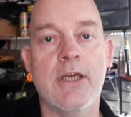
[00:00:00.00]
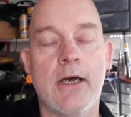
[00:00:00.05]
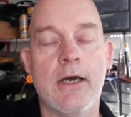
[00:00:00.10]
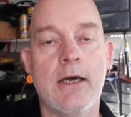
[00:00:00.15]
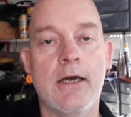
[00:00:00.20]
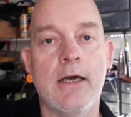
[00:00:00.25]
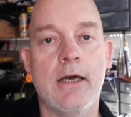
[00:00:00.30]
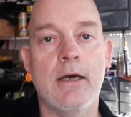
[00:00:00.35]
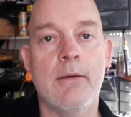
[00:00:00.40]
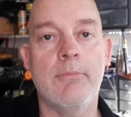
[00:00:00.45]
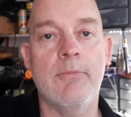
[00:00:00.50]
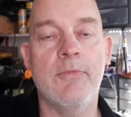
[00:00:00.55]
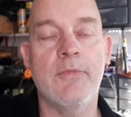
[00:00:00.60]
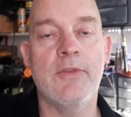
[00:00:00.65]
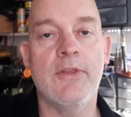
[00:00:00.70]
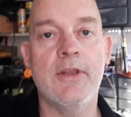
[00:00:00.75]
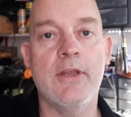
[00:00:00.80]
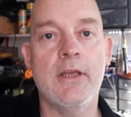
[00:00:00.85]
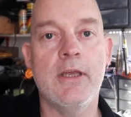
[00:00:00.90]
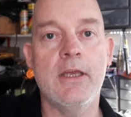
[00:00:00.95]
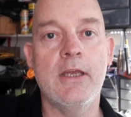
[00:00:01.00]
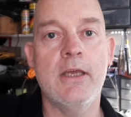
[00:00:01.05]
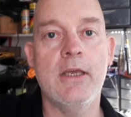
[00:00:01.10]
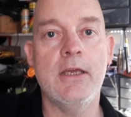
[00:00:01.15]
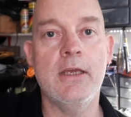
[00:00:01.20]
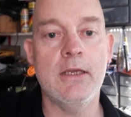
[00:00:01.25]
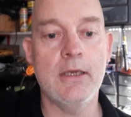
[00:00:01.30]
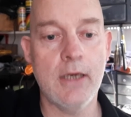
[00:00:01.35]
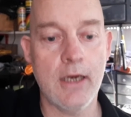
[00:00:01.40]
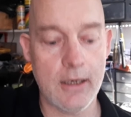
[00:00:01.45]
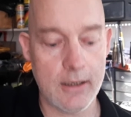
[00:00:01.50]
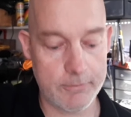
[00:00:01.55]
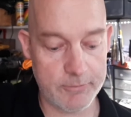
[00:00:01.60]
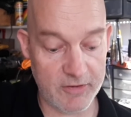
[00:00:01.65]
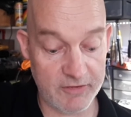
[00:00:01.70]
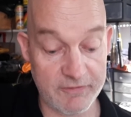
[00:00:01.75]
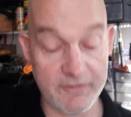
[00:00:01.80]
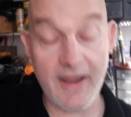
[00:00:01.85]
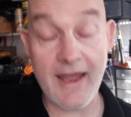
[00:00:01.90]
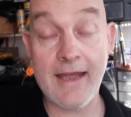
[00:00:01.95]

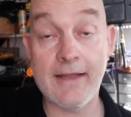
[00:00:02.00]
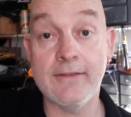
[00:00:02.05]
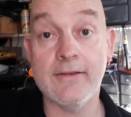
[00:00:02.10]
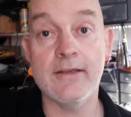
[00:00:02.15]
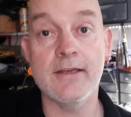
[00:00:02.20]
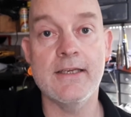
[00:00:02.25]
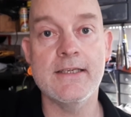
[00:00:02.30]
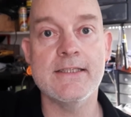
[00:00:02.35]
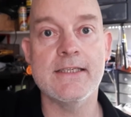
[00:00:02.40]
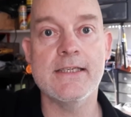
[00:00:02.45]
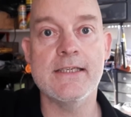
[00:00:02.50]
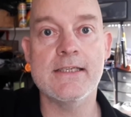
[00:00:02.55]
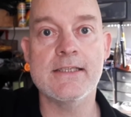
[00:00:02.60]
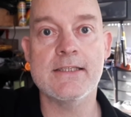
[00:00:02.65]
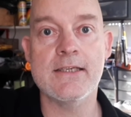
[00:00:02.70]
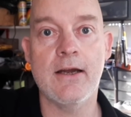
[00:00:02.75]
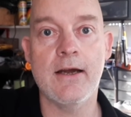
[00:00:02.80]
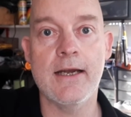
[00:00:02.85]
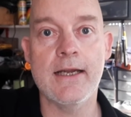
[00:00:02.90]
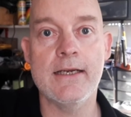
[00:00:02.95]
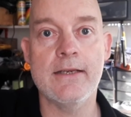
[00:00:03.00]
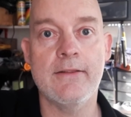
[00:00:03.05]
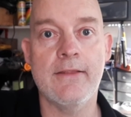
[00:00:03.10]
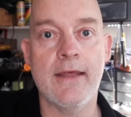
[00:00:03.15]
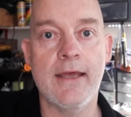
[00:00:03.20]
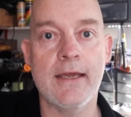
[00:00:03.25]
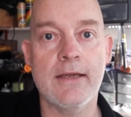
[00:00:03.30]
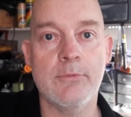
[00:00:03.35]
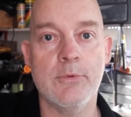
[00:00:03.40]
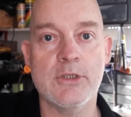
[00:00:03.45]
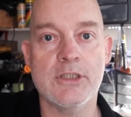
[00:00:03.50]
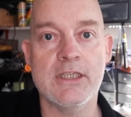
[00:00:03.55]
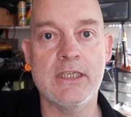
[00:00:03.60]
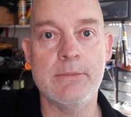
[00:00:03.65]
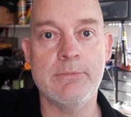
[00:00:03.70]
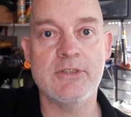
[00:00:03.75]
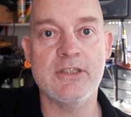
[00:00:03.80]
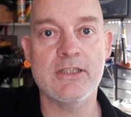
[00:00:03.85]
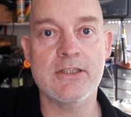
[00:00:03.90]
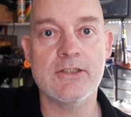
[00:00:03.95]
the fan that is inside there, which
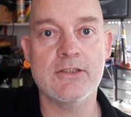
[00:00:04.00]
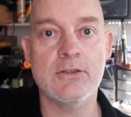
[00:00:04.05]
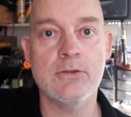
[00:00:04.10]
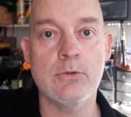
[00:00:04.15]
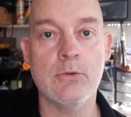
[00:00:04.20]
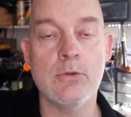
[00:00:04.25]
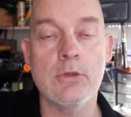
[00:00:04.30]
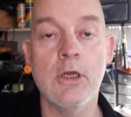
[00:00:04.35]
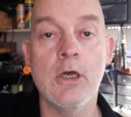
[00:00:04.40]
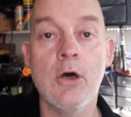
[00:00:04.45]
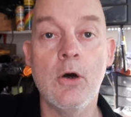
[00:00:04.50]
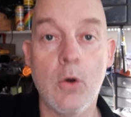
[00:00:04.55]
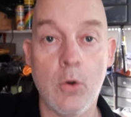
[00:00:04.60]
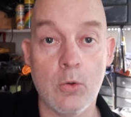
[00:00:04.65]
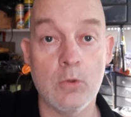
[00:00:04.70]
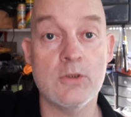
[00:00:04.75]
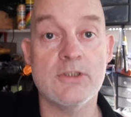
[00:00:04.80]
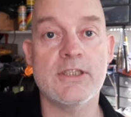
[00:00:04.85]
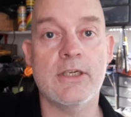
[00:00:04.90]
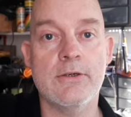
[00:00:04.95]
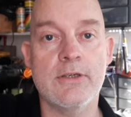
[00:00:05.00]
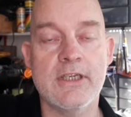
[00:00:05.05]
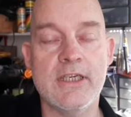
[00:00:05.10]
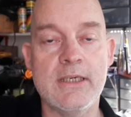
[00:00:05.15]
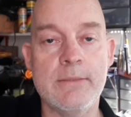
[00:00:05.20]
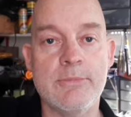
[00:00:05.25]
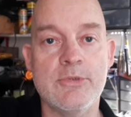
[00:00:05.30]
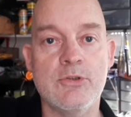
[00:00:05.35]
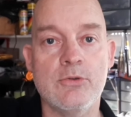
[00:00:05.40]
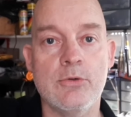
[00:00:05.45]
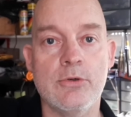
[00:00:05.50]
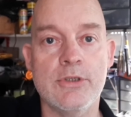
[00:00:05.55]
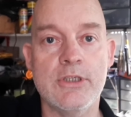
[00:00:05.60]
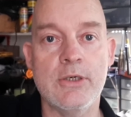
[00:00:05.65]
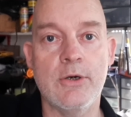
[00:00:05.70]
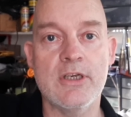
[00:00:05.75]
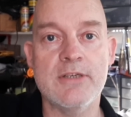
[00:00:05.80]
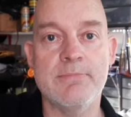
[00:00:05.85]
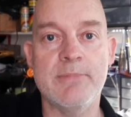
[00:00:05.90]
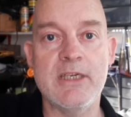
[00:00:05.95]
keeps things cool, also keeps your
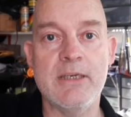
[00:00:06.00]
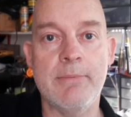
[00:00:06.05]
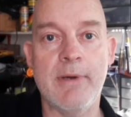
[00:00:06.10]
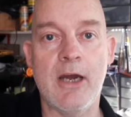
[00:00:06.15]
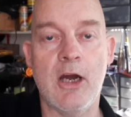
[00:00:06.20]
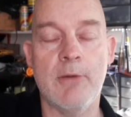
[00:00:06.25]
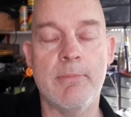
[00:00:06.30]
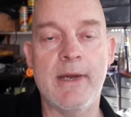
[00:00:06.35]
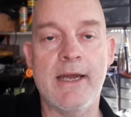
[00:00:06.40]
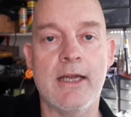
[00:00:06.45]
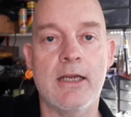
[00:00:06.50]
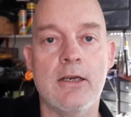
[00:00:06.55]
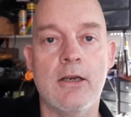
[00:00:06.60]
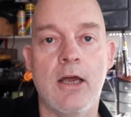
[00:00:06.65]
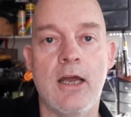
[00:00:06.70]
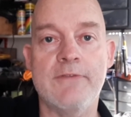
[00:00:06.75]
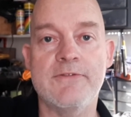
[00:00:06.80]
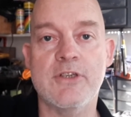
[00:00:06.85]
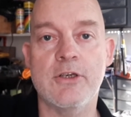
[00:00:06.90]
USB power bank alive.